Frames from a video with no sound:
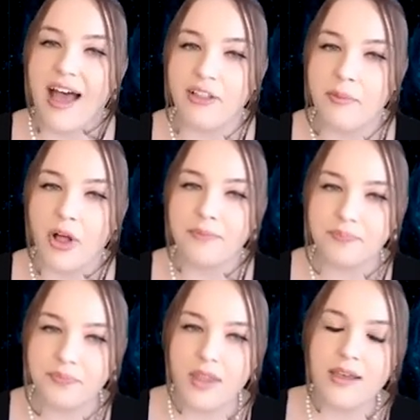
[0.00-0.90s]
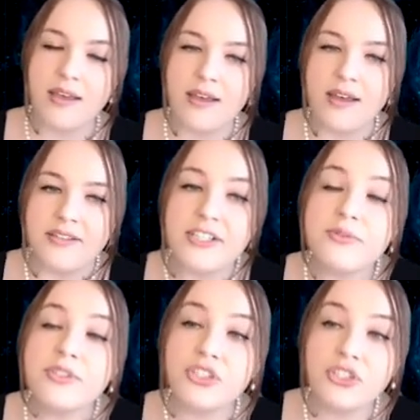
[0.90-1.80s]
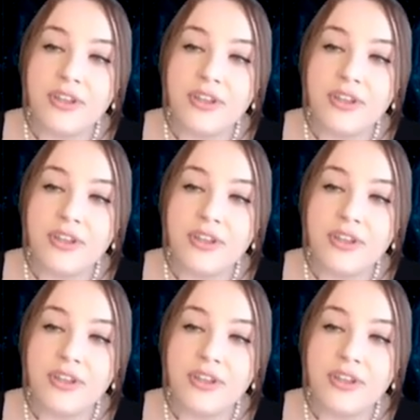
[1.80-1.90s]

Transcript: fallible. This was